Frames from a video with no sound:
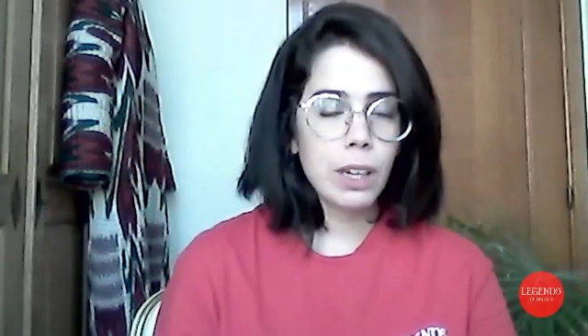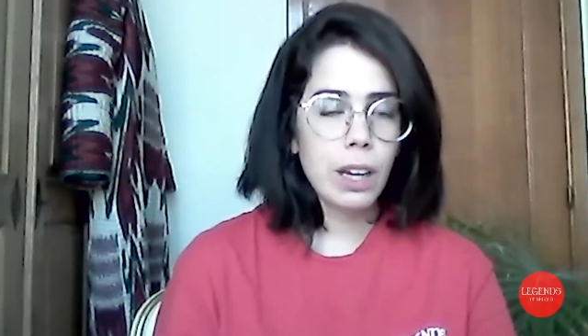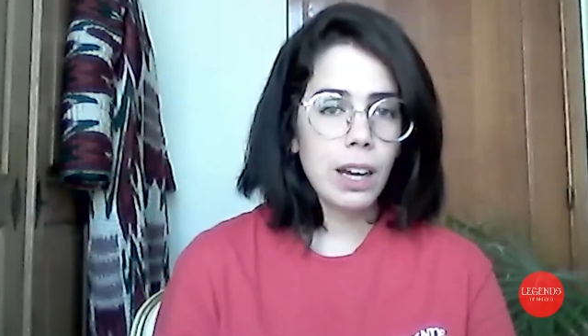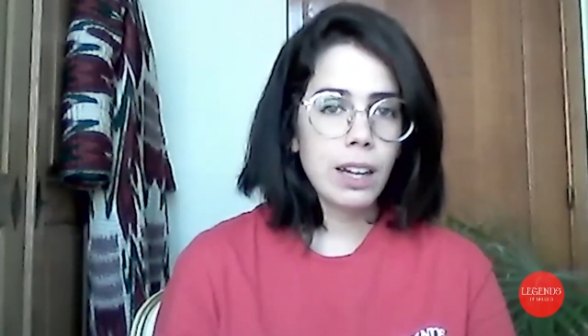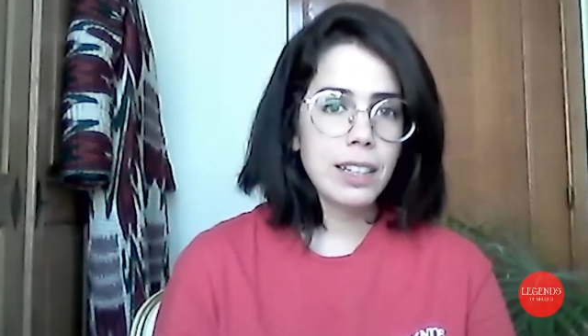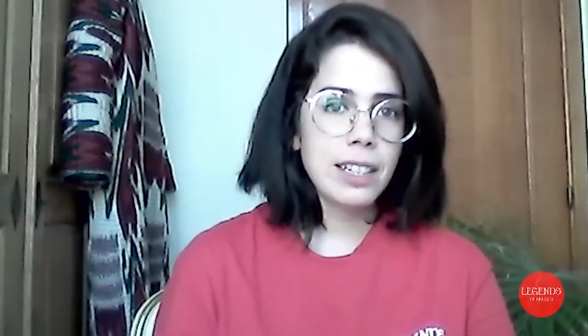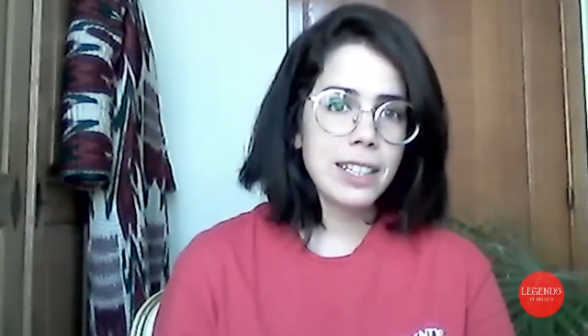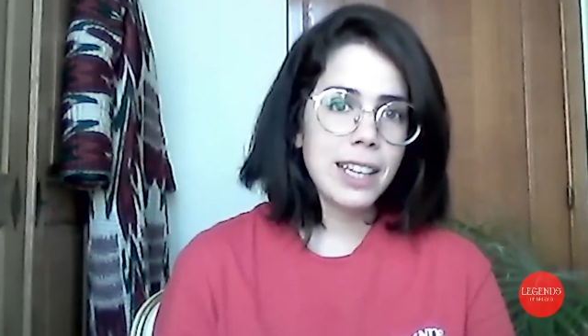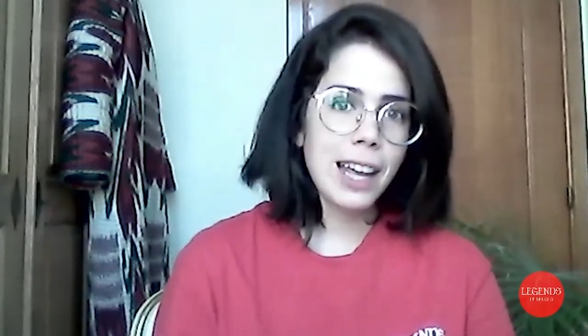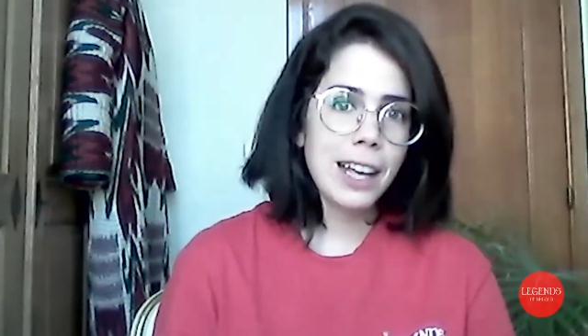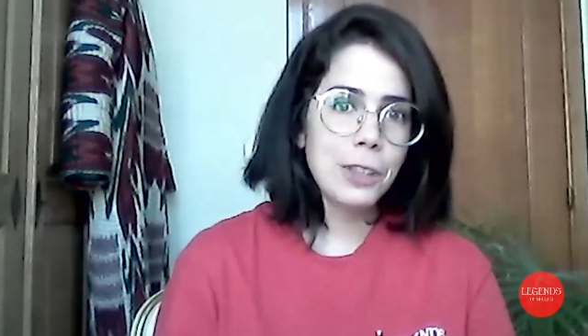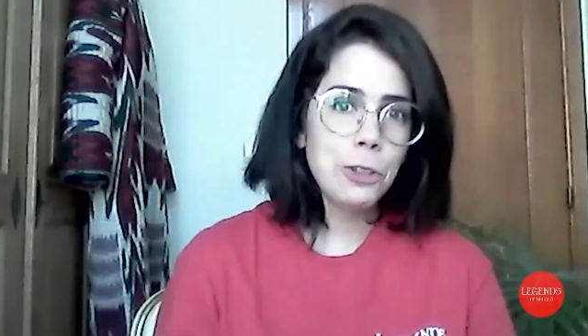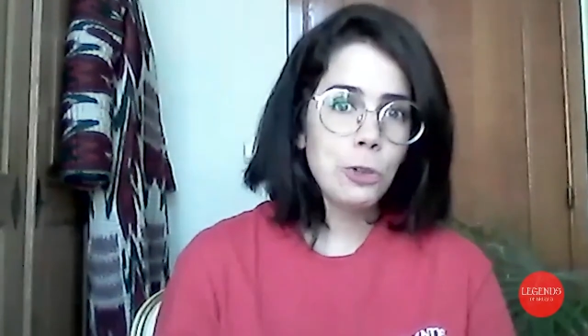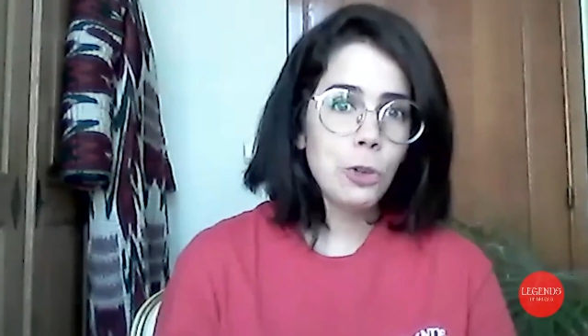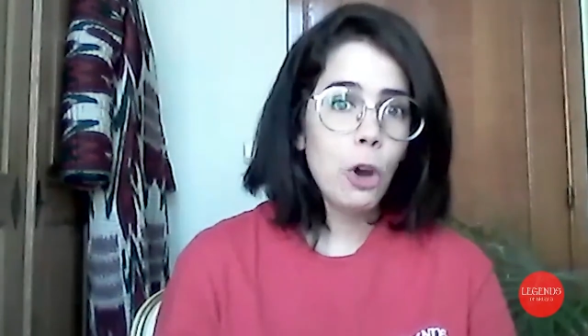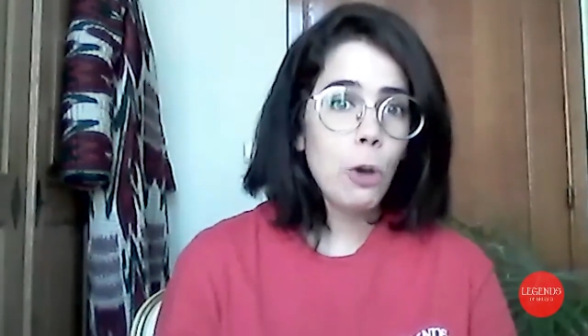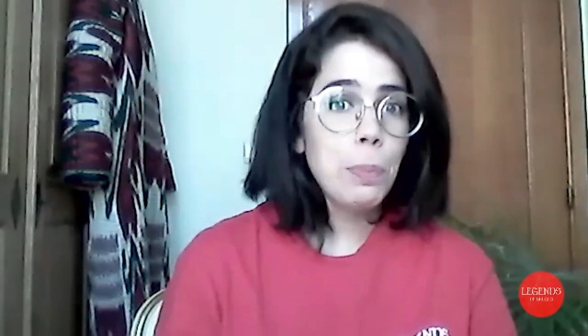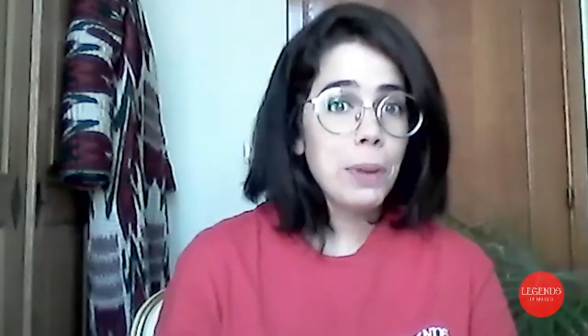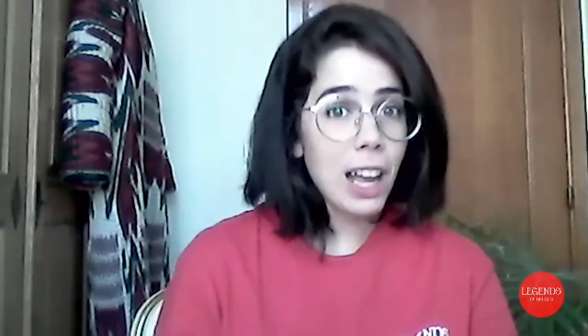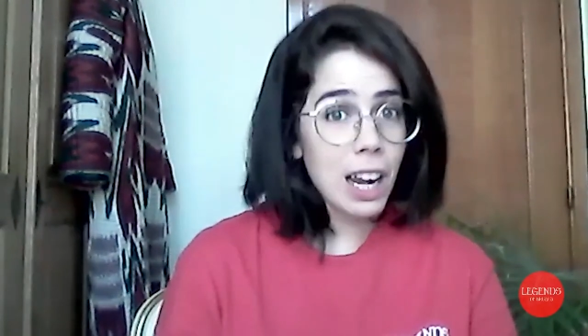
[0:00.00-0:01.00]
and decided to
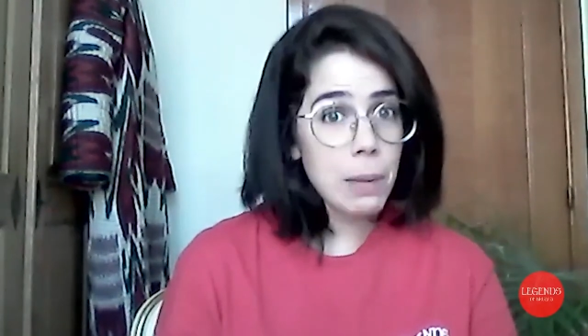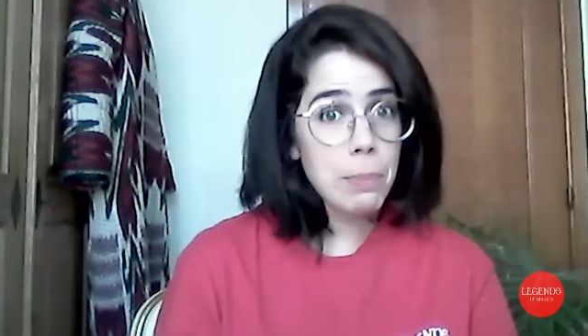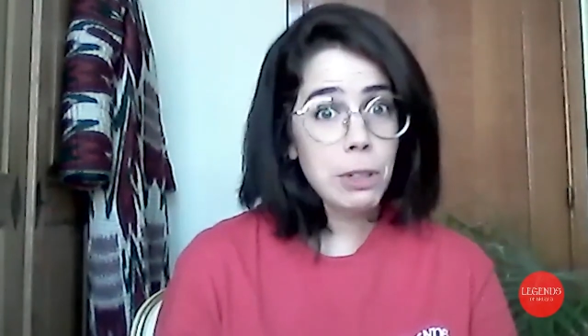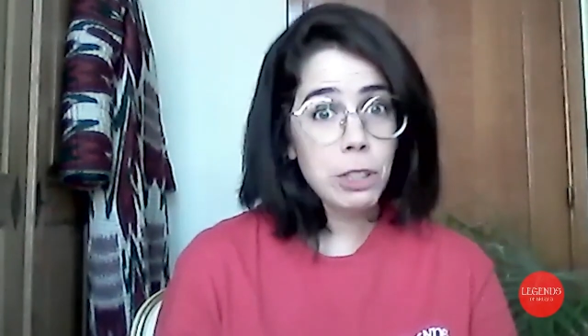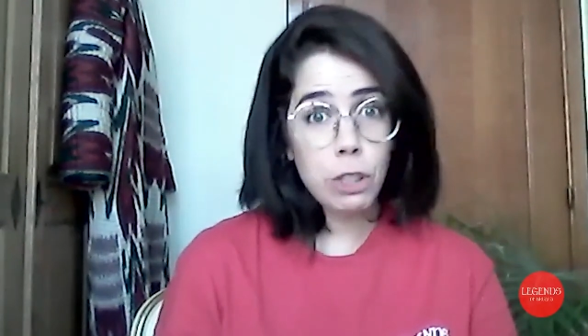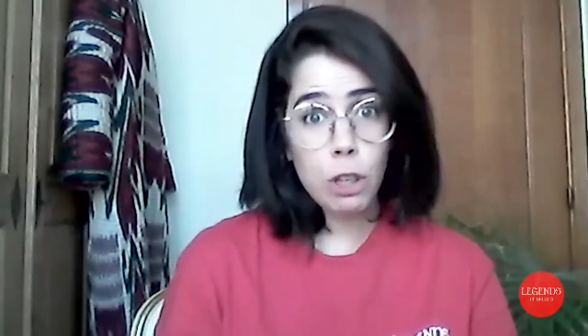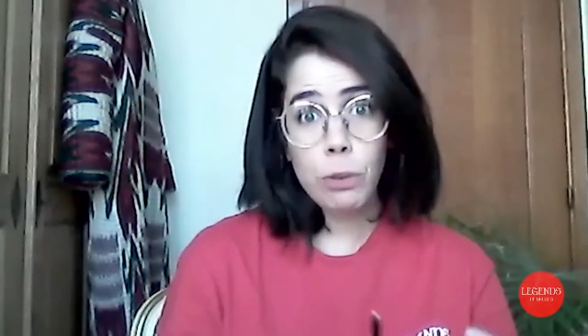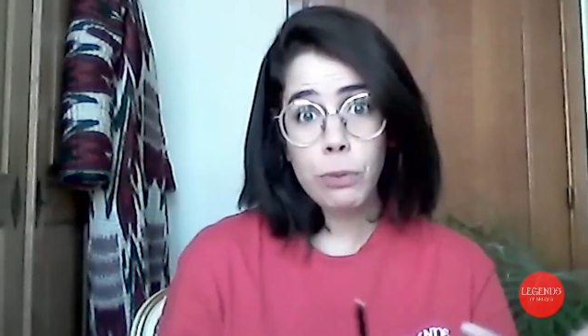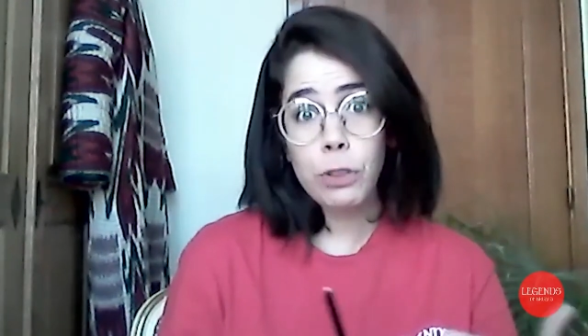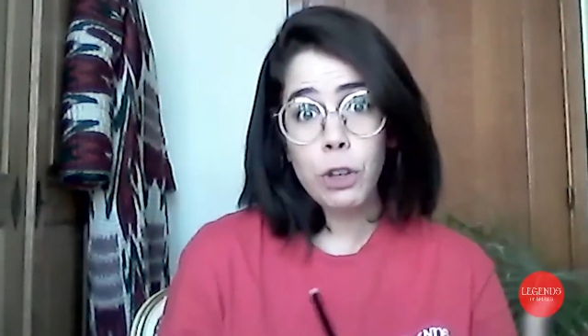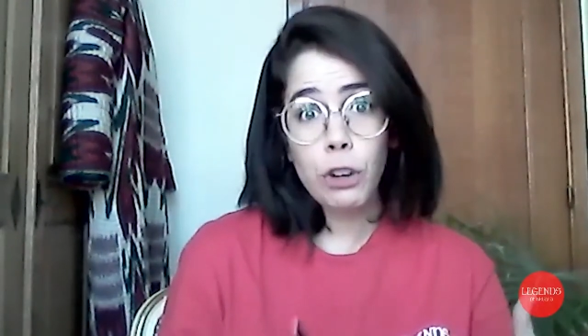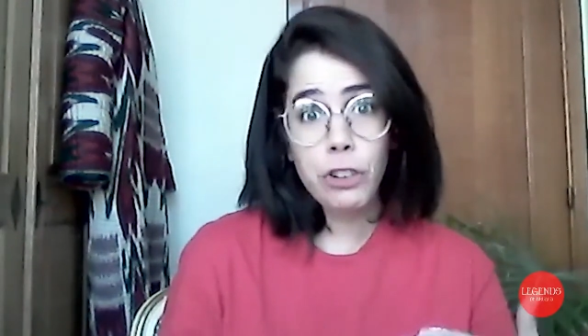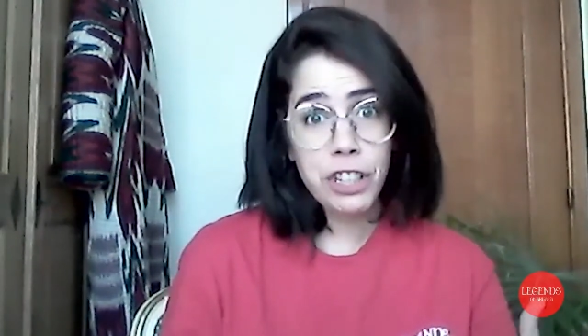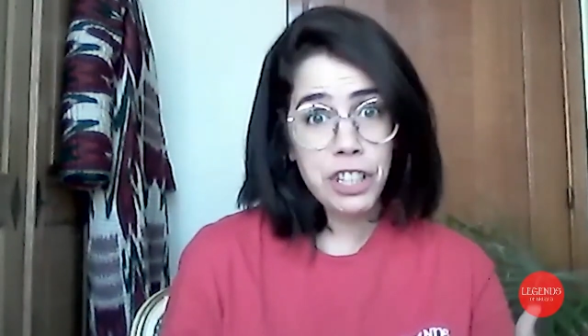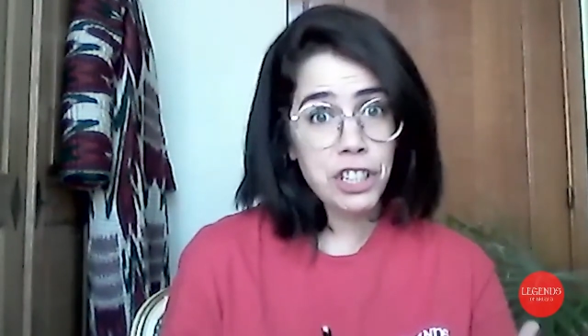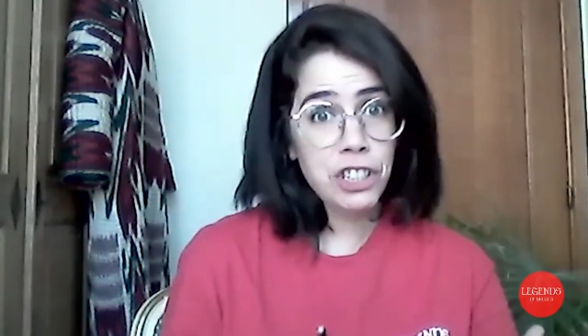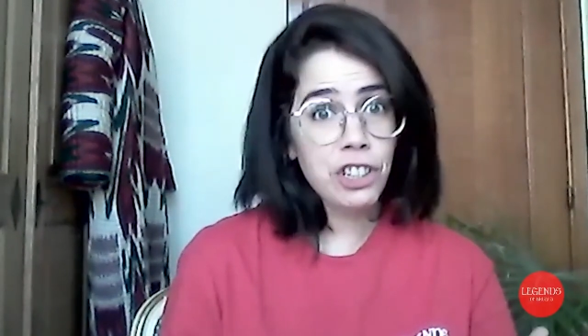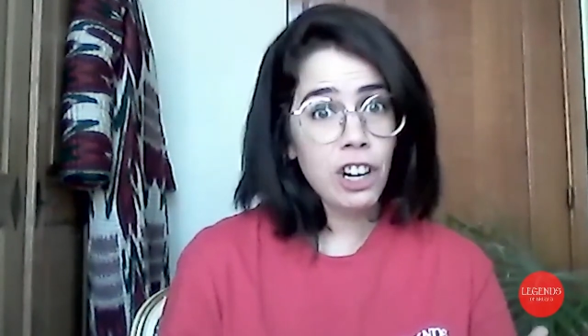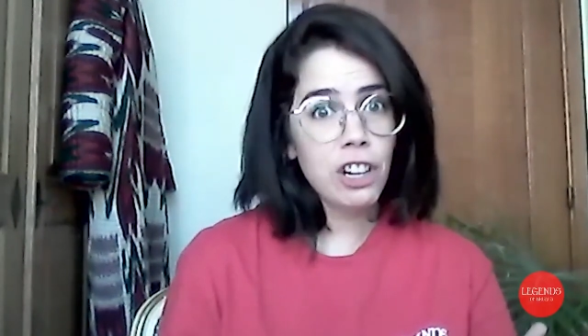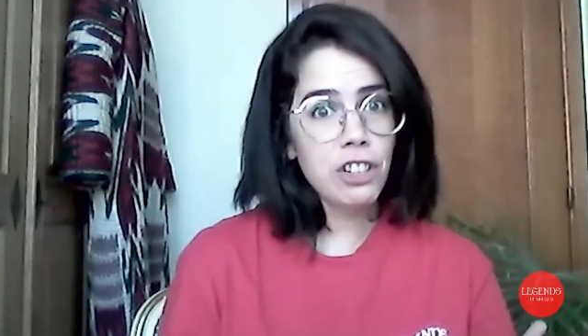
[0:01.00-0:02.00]
copy elements of the
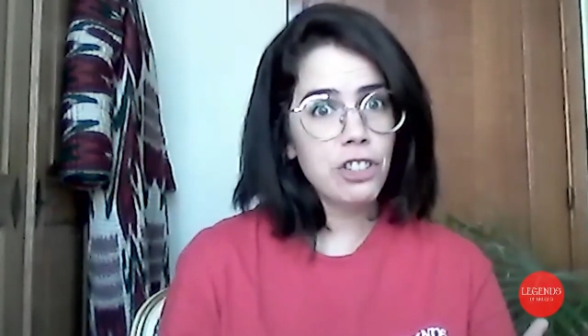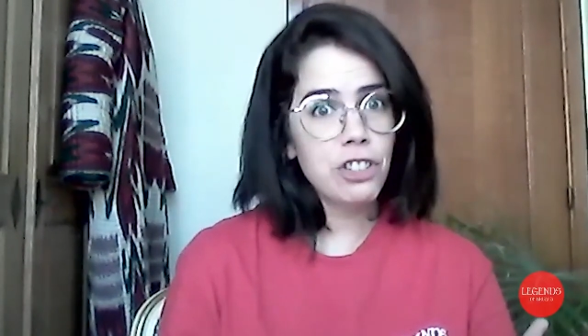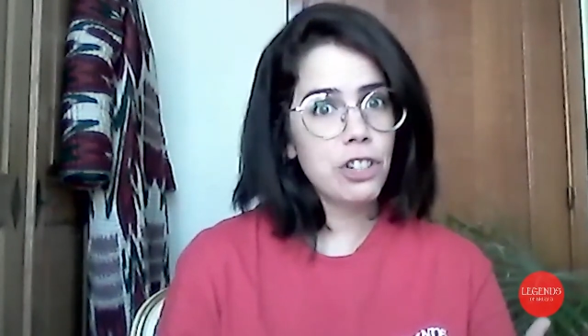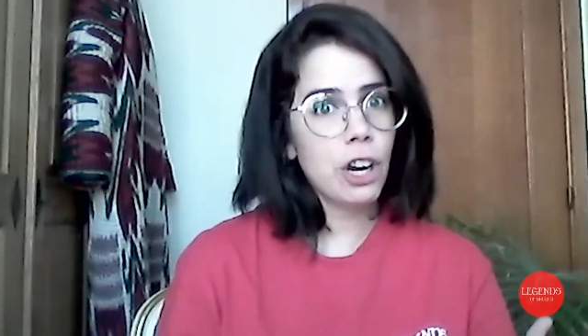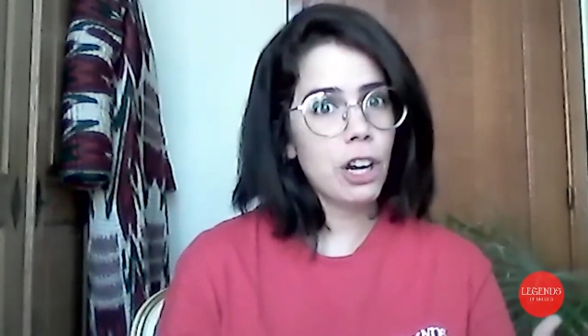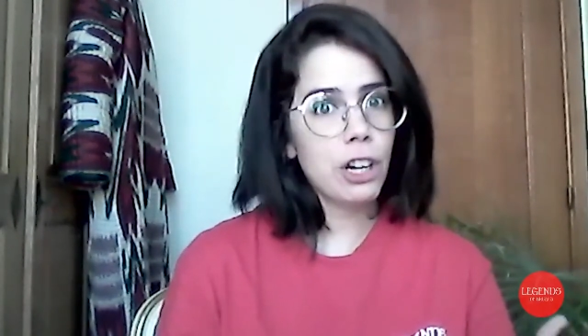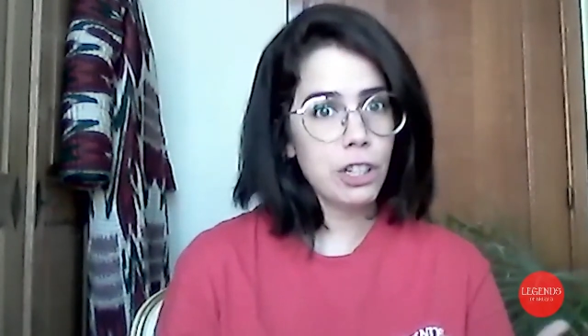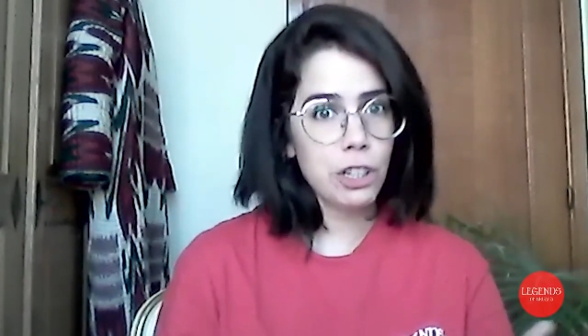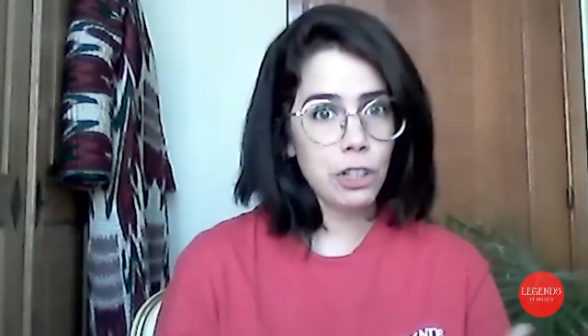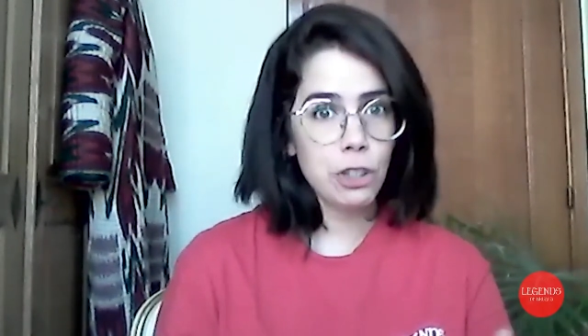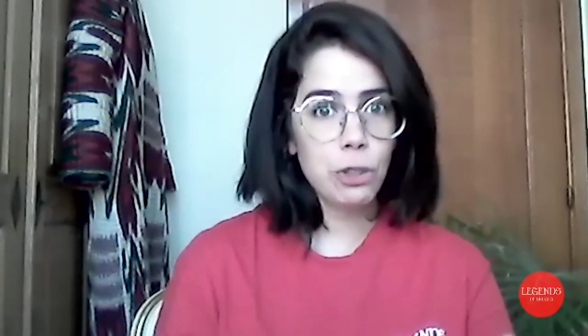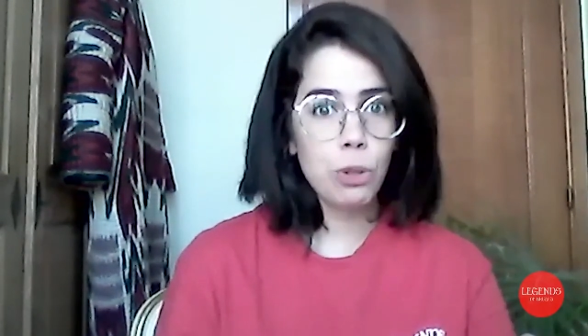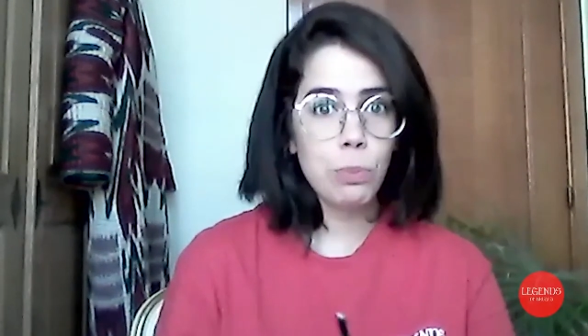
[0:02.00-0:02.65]
original church